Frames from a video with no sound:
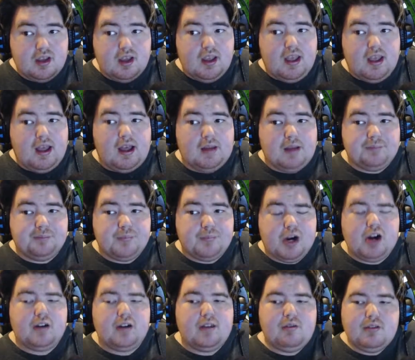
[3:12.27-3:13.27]
Um, part of
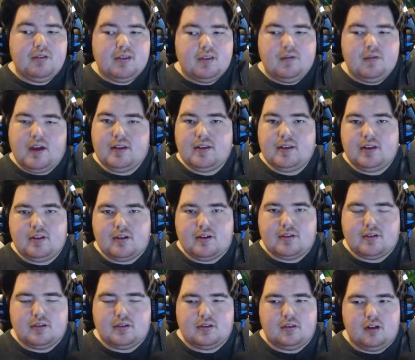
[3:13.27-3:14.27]
that was the fact I took
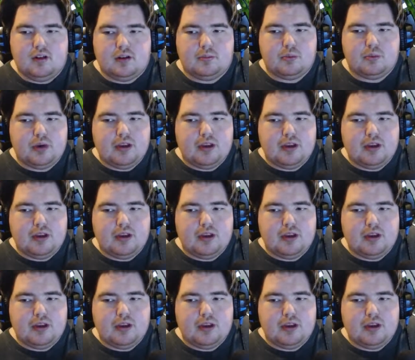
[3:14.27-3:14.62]
such a long break